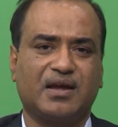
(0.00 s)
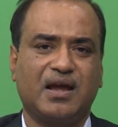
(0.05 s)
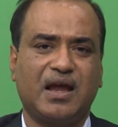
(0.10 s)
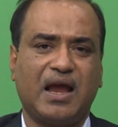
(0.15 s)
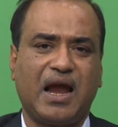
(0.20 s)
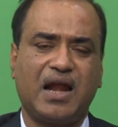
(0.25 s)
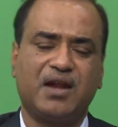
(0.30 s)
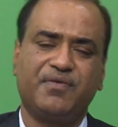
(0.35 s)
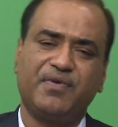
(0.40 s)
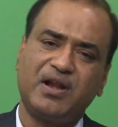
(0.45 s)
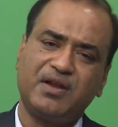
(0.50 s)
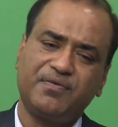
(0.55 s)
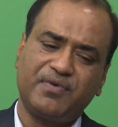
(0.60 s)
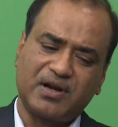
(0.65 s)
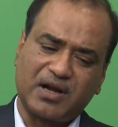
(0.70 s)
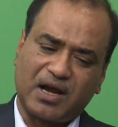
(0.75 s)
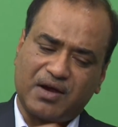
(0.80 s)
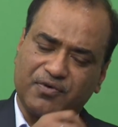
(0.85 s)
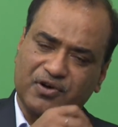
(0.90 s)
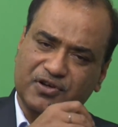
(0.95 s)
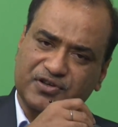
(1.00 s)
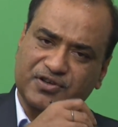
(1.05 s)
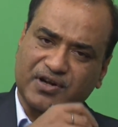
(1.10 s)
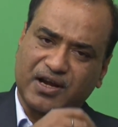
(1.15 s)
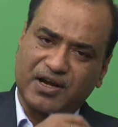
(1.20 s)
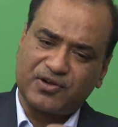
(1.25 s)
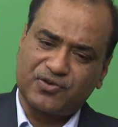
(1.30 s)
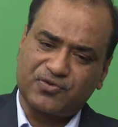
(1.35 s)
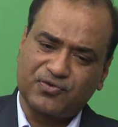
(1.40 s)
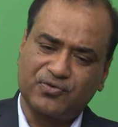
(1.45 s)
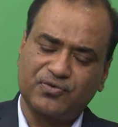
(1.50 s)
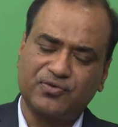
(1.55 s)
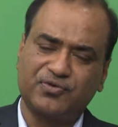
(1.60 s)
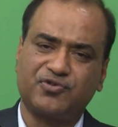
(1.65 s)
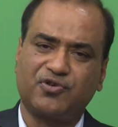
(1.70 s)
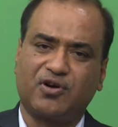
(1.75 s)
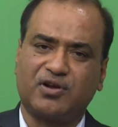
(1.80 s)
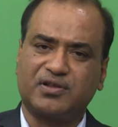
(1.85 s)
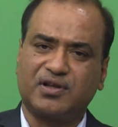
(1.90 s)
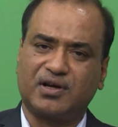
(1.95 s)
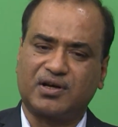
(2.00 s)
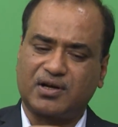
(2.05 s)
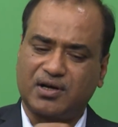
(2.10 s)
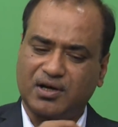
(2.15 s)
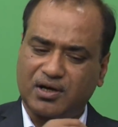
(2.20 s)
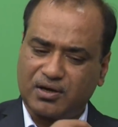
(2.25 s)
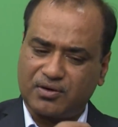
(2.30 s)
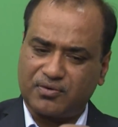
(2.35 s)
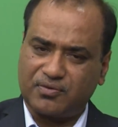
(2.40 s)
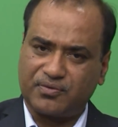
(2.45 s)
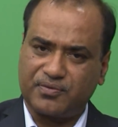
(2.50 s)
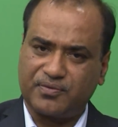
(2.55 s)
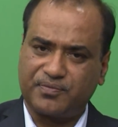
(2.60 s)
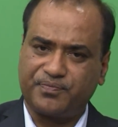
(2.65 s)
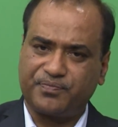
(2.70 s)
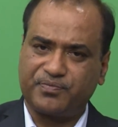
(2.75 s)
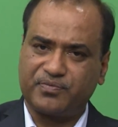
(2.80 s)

and whenever I was trying to draw the curve,